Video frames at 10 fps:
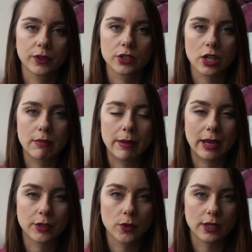So maybe
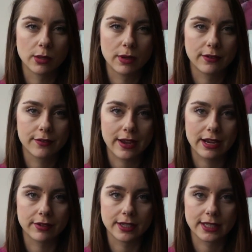I'll do a little bit of a
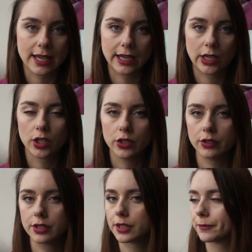favourites that
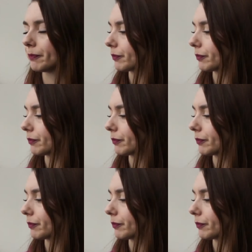includes